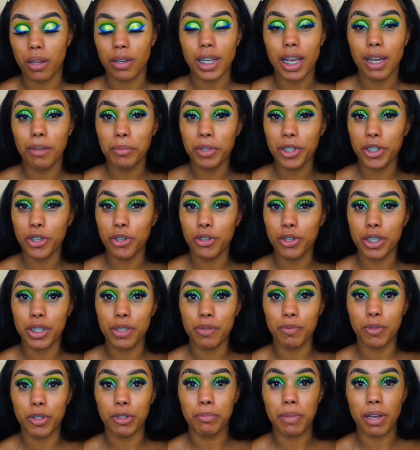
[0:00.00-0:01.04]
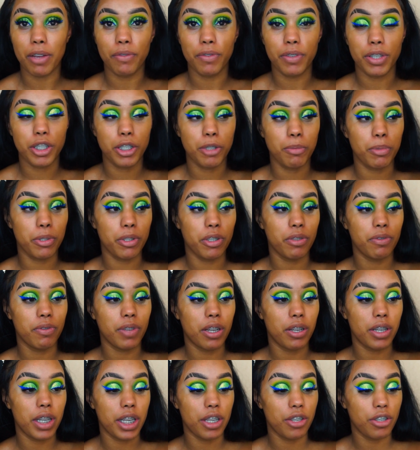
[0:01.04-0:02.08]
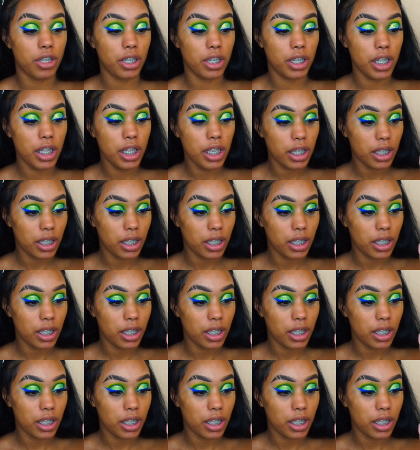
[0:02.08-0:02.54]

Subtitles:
Now I'm going to go in with my Fenty Beauty foundation.